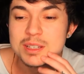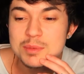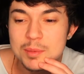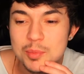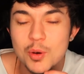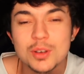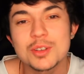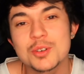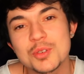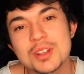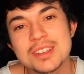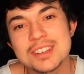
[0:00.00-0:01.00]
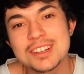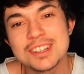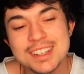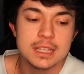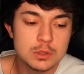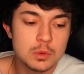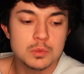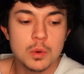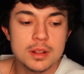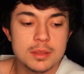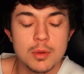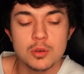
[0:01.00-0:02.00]
makes my point look really good. This was
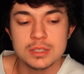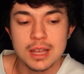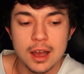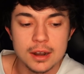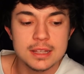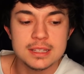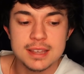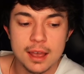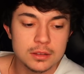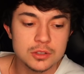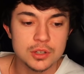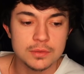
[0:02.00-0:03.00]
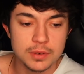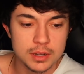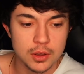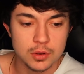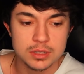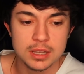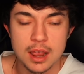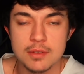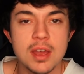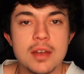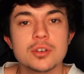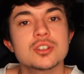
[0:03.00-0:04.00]
one of the most unintelligent videos that
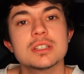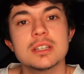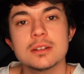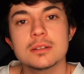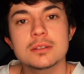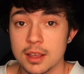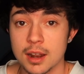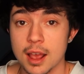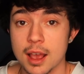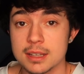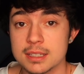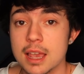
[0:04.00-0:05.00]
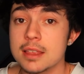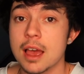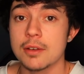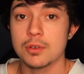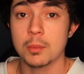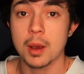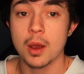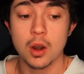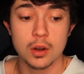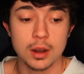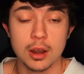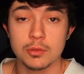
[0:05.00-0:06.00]
I've ever seen. And I say that from my
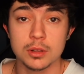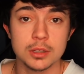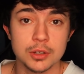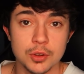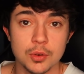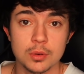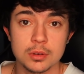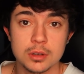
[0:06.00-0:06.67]
heart, I really do.